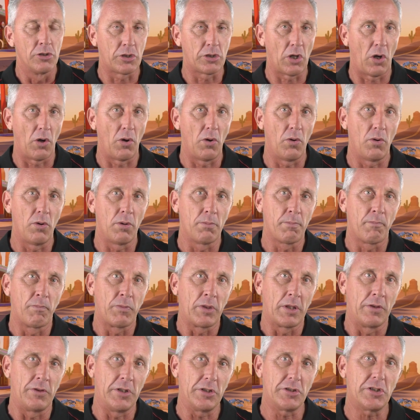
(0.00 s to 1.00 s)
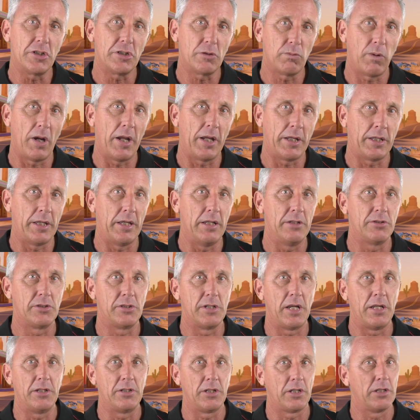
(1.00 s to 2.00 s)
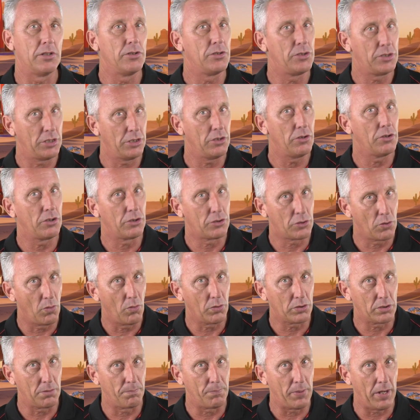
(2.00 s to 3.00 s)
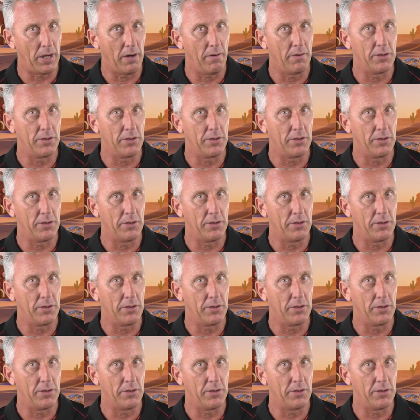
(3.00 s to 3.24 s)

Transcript: So this is where kids need to continue to talk to